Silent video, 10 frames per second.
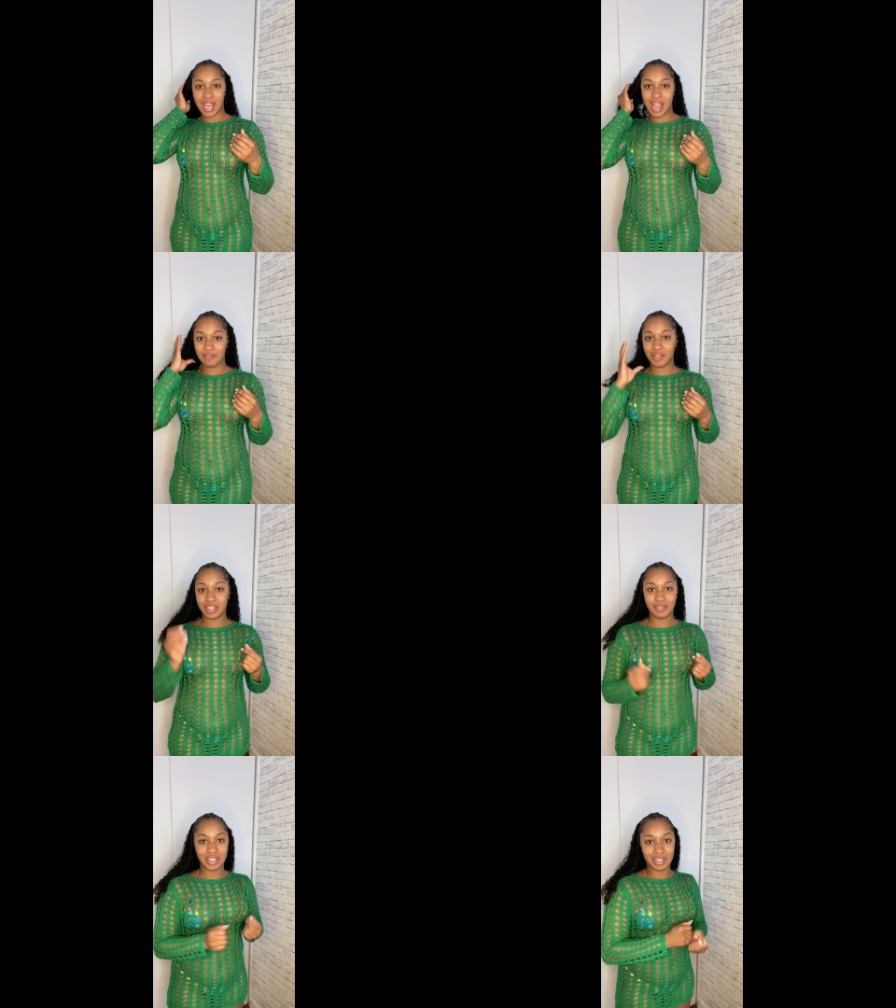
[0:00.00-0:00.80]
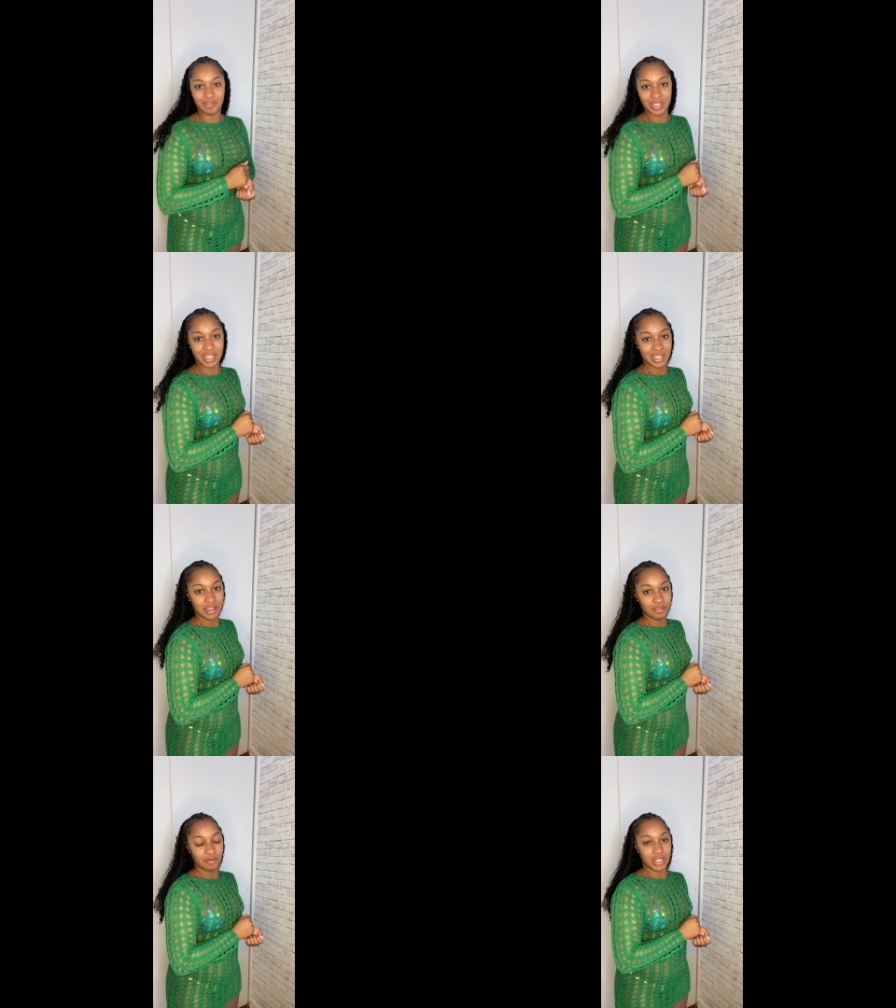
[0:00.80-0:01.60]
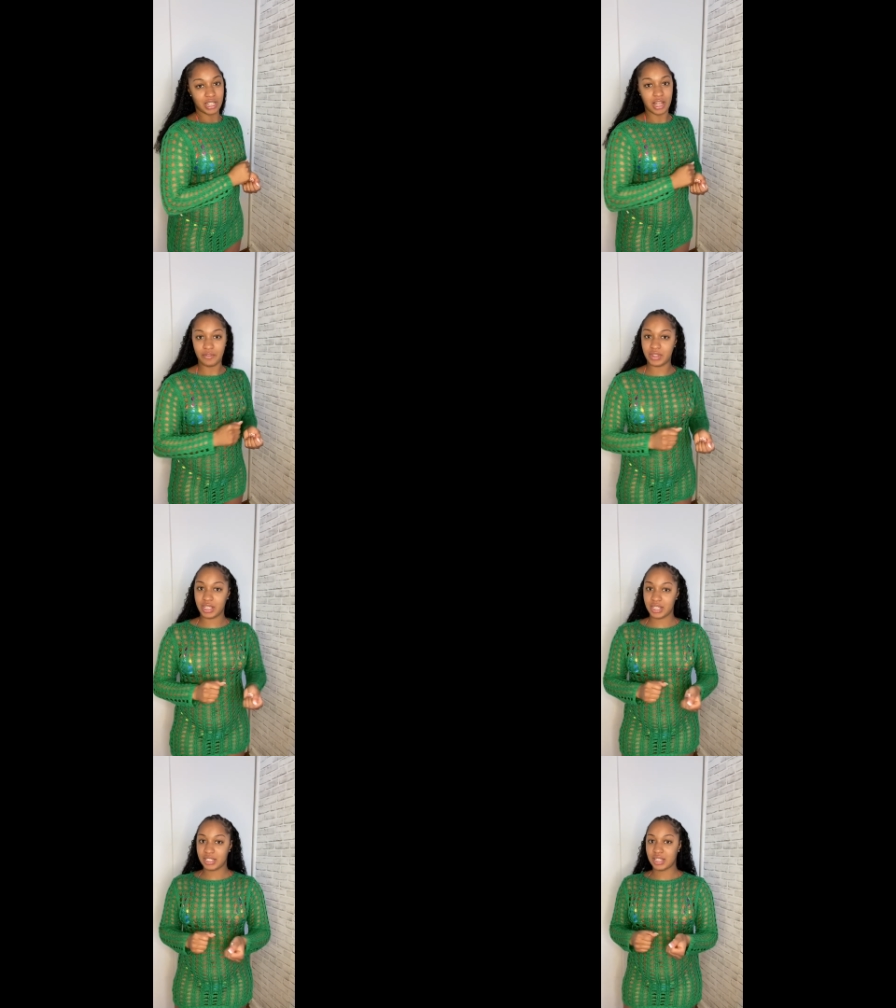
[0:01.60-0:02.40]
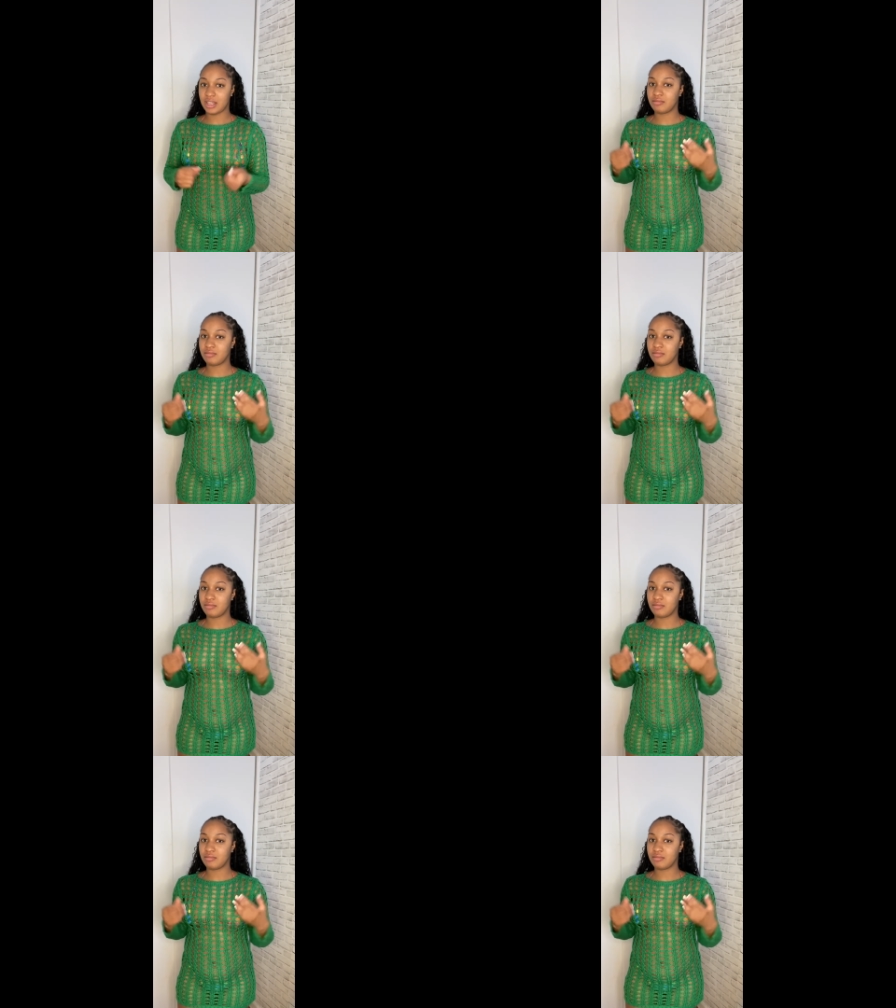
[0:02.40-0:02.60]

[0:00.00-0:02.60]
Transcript: I really, really, really, really love this.